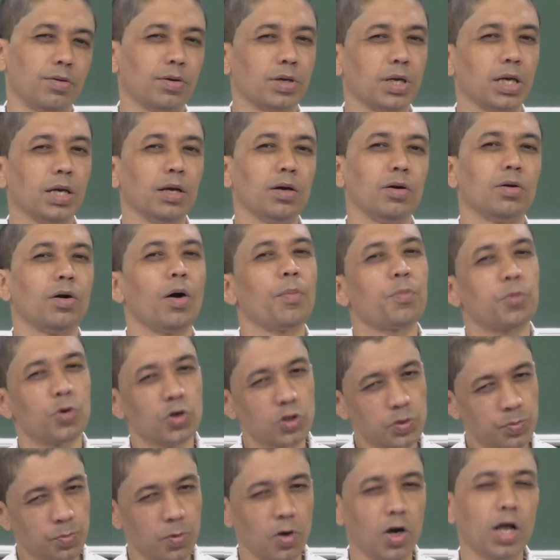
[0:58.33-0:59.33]
okay of
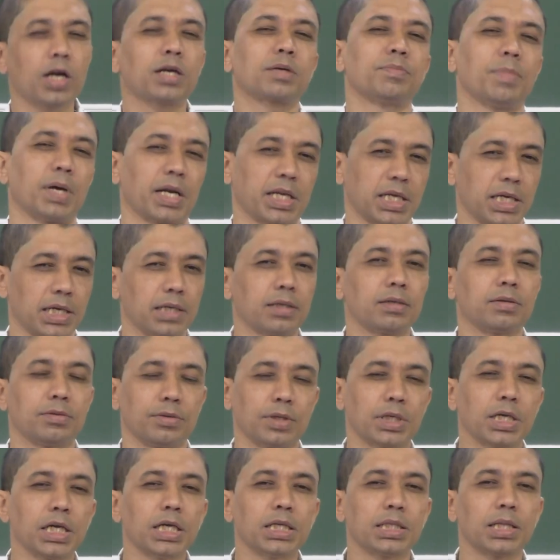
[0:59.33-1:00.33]
course product market
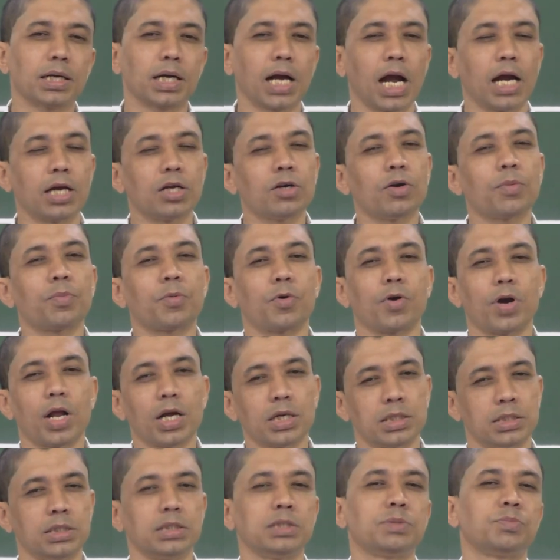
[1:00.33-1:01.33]
okay the kind of
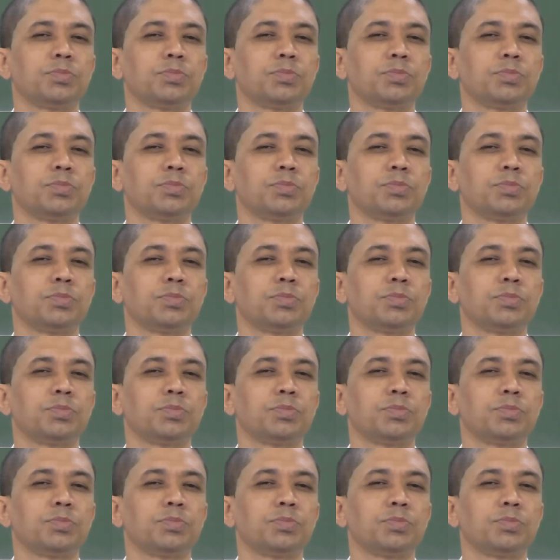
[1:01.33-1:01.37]
product he is